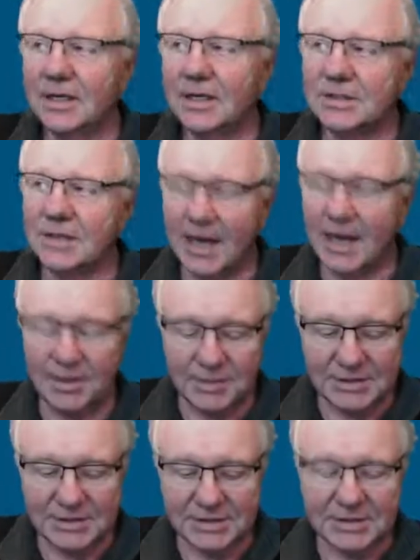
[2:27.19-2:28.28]
So
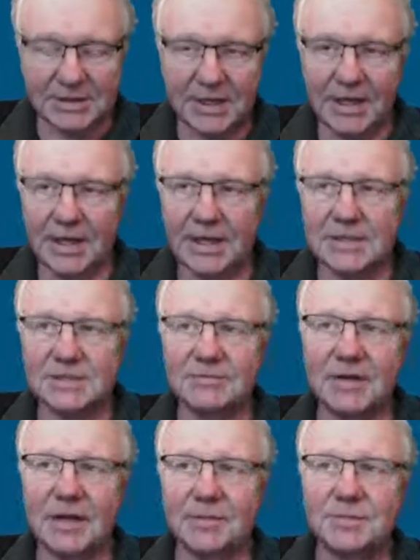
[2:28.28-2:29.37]
IMUS is
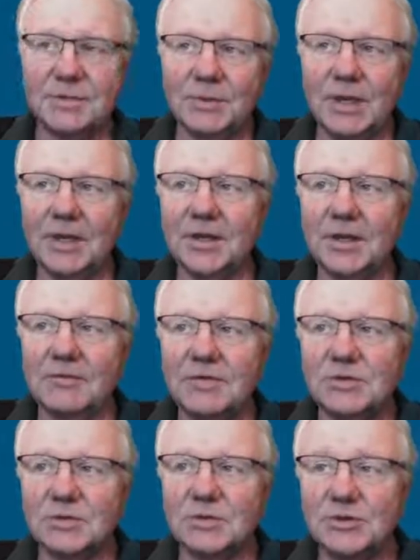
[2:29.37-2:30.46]
developed with
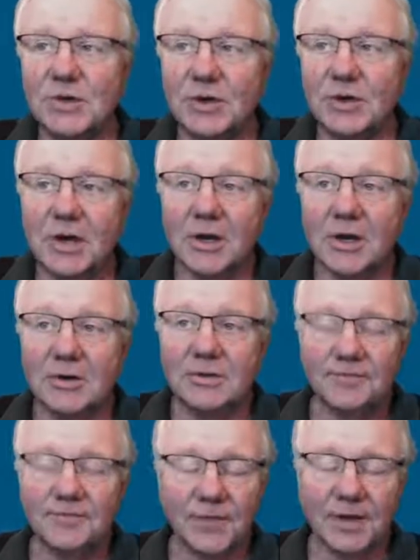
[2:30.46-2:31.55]
Visual Studio Code,
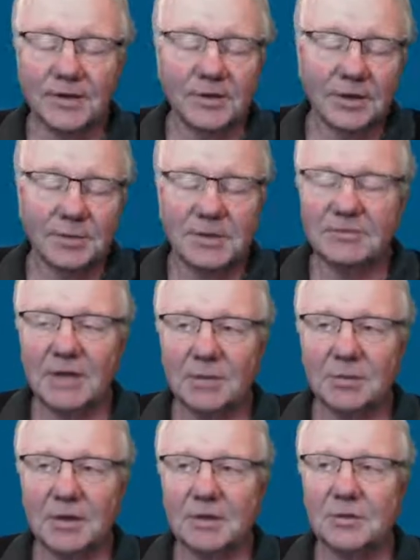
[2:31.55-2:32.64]
although it can be developed
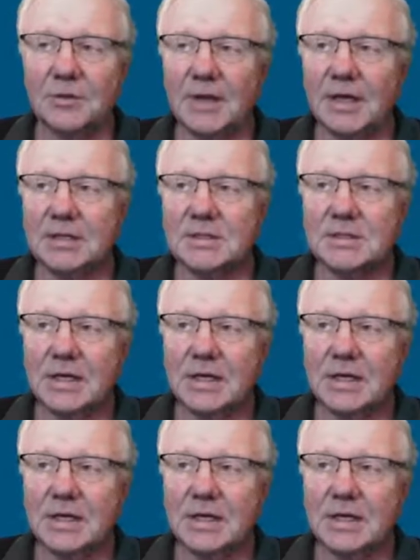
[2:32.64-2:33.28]
with other things.